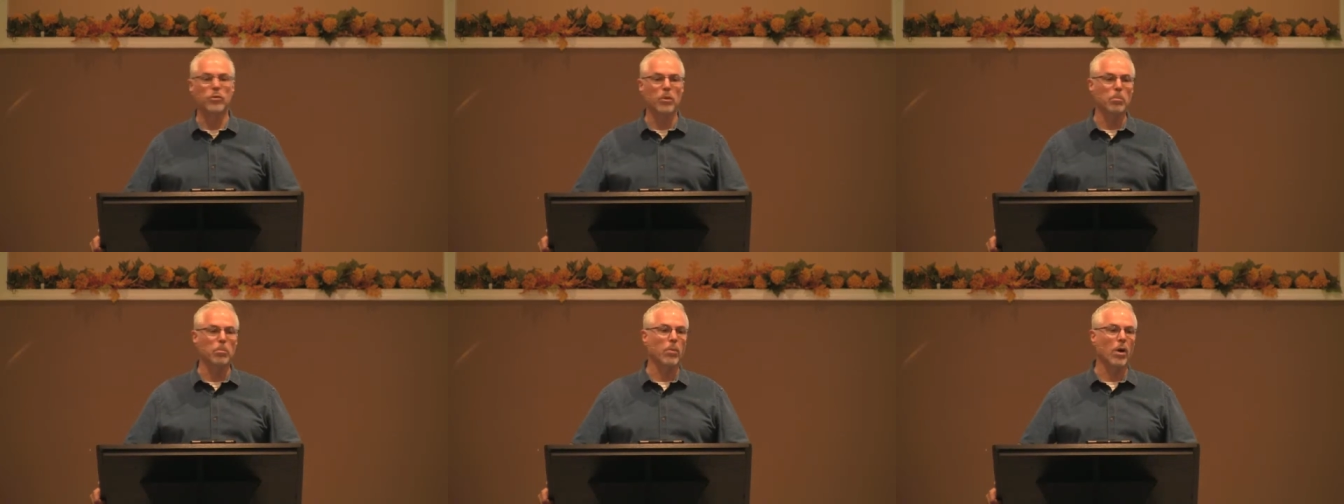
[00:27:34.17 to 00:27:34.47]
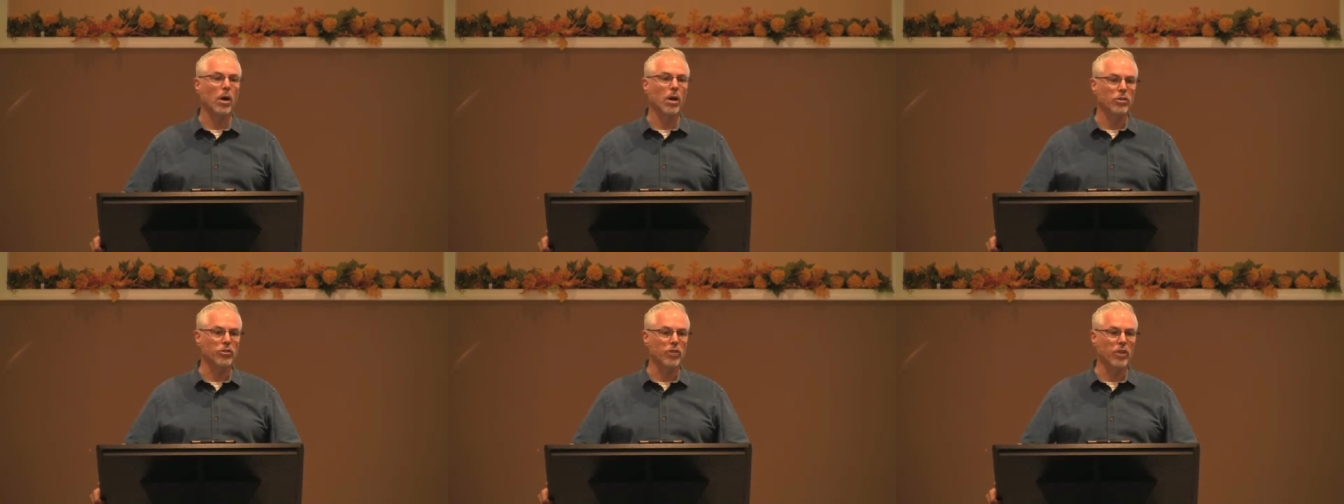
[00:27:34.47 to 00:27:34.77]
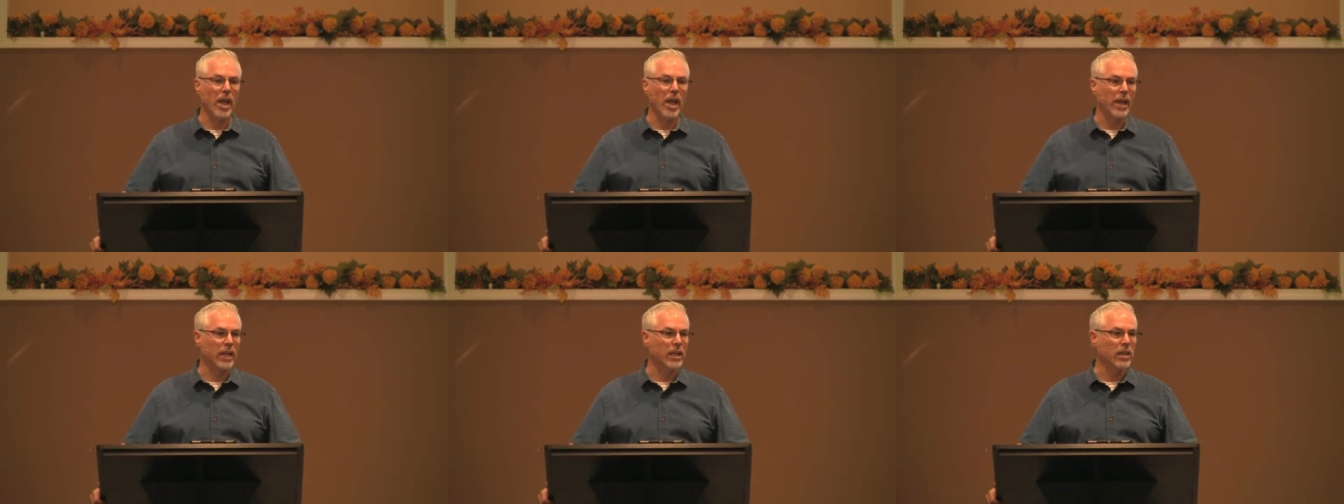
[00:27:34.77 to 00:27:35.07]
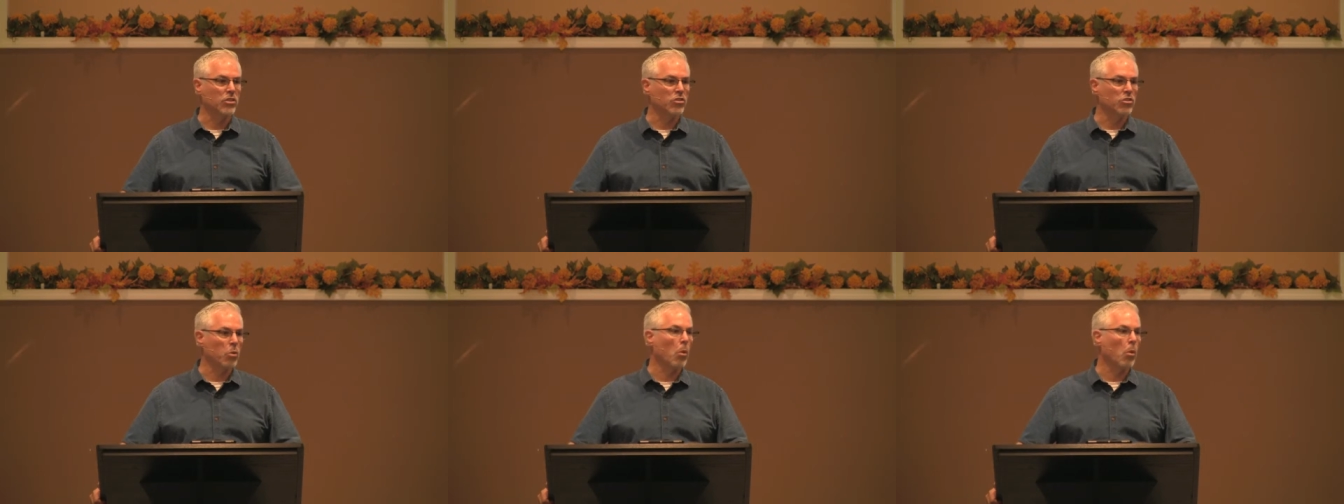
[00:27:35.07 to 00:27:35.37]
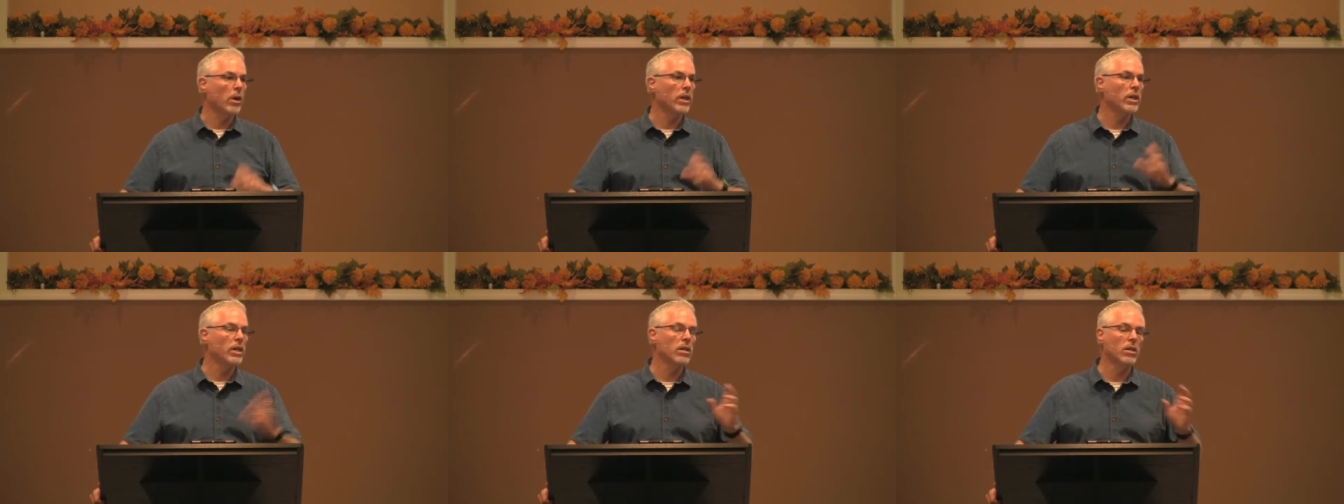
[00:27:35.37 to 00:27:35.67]
football jacket
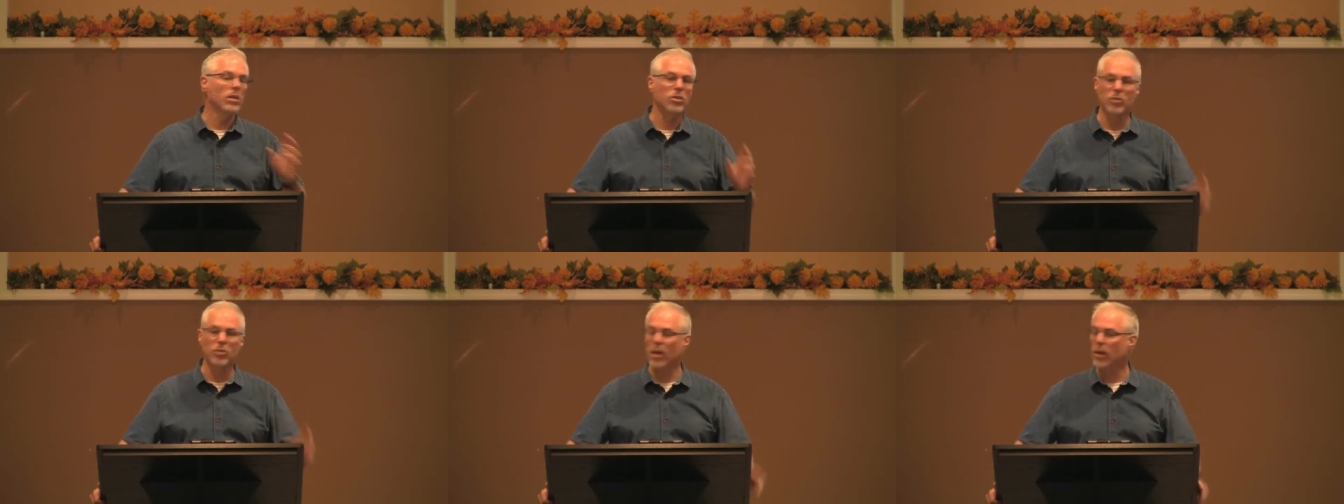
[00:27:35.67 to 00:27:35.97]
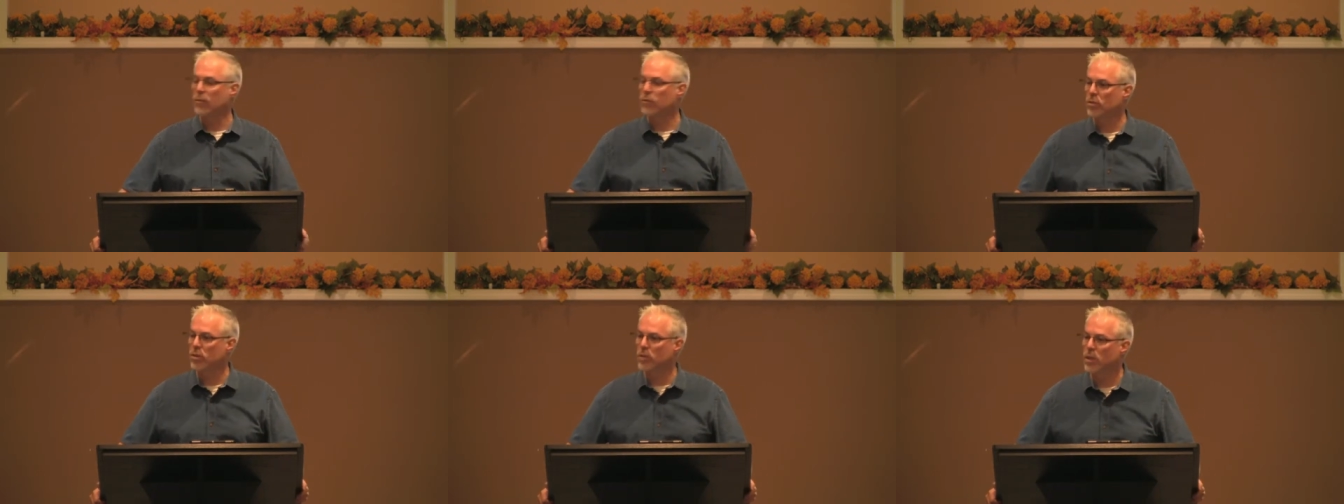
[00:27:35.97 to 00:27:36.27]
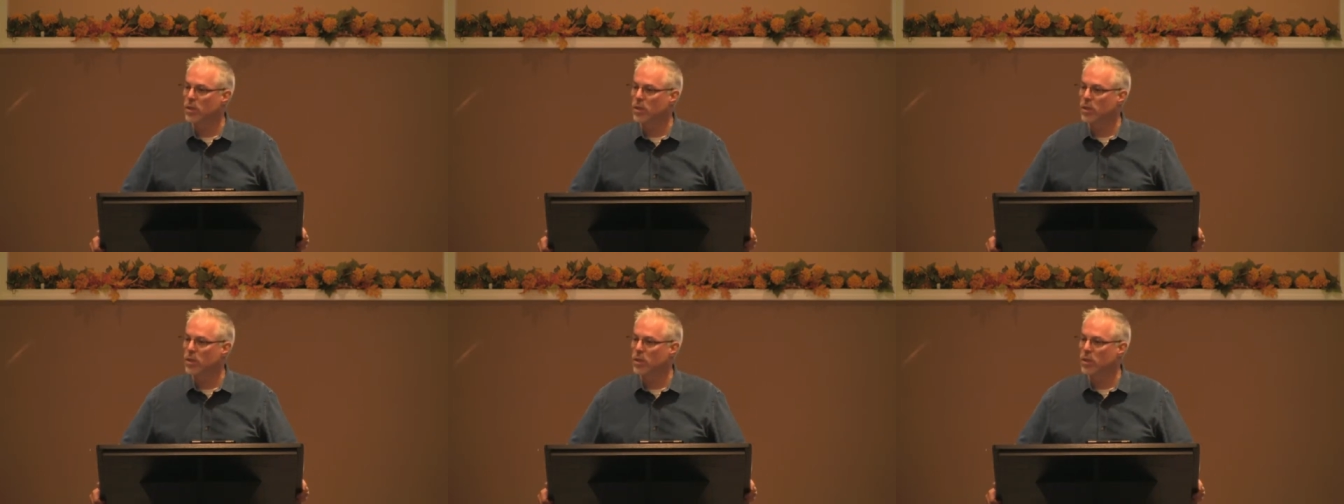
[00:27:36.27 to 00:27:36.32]
20 years after